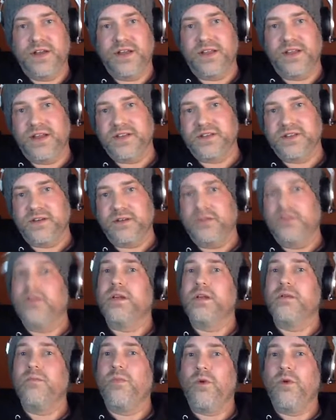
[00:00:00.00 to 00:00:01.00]
And then I started
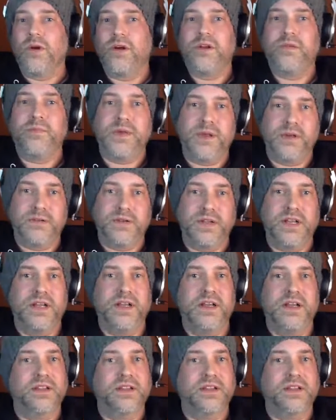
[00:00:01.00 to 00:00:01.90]
looking more into POD,